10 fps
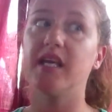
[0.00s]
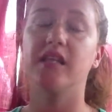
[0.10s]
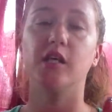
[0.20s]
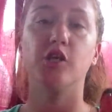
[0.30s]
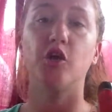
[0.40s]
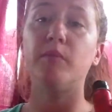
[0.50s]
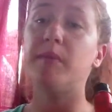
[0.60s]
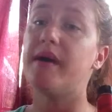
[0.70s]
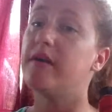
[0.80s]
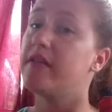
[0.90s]
I think you know me
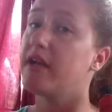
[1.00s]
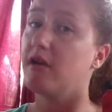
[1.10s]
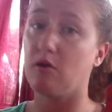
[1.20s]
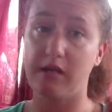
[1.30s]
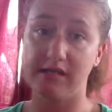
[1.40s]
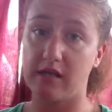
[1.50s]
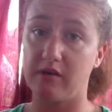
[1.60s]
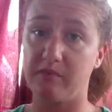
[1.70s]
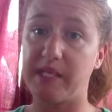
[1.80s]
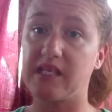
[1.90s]
better than I know myself
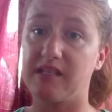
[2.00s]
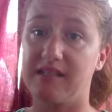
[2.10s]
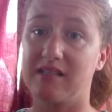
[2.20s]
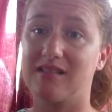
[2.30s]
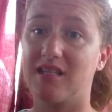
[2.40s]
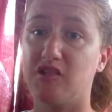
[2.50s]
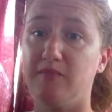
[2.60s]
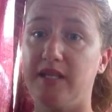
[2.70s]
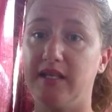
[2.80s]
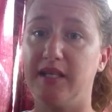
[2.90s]
because this
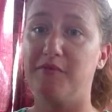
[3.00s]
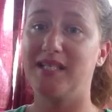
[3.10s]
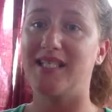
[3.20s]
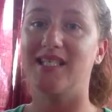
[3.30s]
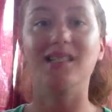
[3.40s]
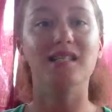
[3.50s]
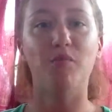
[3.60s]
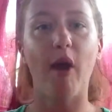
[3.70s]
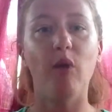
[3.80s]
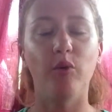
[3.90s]
humidity resistant
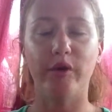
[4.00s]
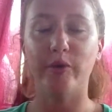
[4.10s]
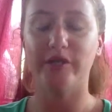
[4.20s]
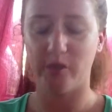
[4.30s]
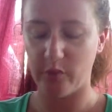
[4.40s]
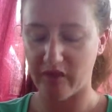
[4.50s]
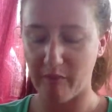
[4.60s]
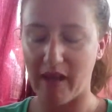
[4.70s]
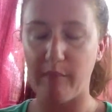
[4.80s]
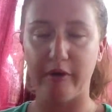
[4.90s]
spray will go good with
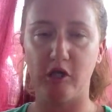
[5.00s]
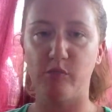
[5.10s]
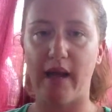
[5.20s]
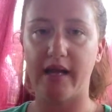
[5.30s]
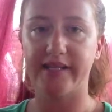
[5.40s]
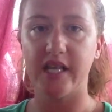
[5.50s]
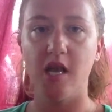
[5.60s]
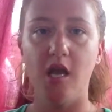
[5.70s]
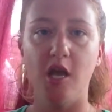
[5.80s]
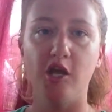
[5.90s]
my Birchbox
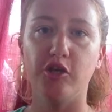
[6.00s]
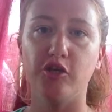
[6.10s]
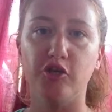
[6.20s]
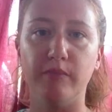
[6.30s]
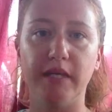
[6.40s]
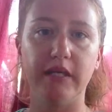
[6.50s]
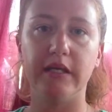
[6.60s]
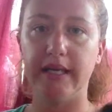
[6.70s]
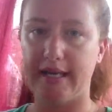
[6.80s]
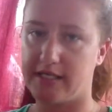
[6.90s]

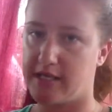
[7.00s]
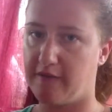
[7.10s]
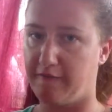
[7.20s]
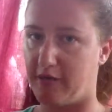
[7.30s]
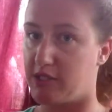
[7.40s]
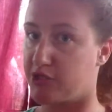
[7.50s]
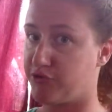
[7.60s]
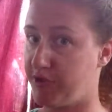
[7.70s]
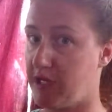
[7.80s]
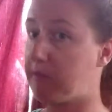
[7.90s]
Humidity Anti-Frizz
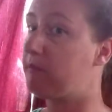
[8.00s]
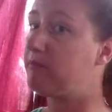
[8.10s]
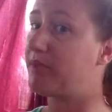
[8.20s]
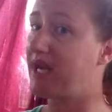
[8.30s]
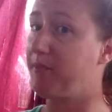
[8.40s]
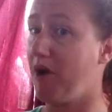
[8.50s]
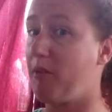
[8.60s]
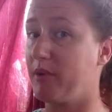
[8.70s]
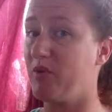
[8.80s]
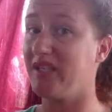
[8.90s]
Cream but I
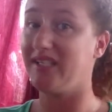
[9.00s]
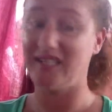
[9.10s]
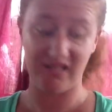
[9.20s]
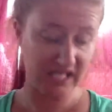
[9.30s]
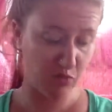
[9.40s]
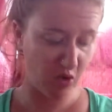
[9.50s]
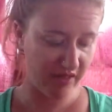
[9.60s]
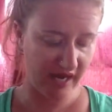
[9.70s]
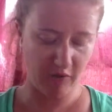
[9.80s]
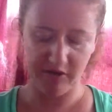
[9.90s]
probably really need this more
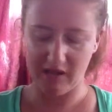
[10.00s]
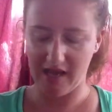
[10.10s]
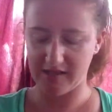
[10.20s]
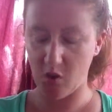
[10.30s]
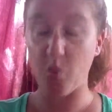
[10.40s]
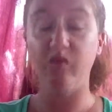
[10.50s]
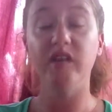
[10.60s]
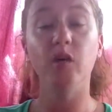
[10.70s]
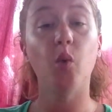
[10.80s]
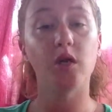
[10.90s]
than I realize.
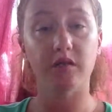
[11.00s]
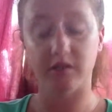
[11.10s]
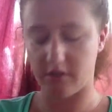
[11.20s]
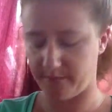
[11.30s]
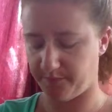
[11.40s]
Hopefully it works good.